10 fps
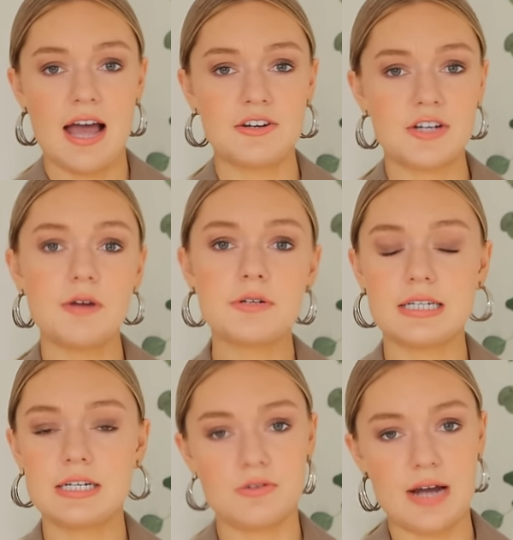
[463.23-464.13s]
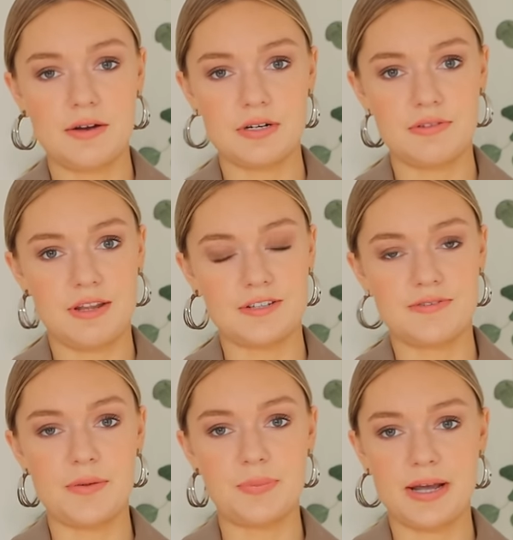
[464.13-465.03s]
and totally drowned in this
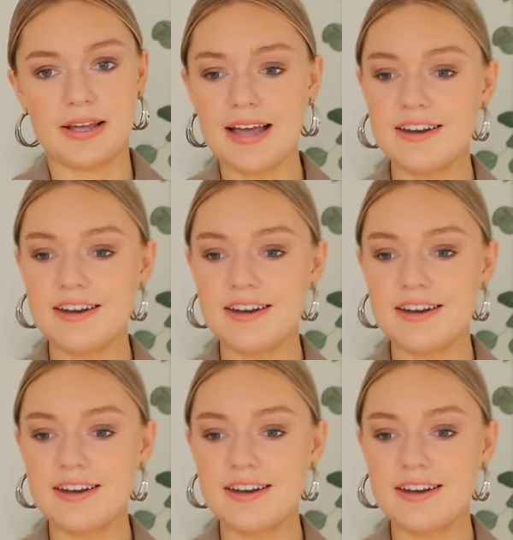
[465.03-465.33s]
fabric.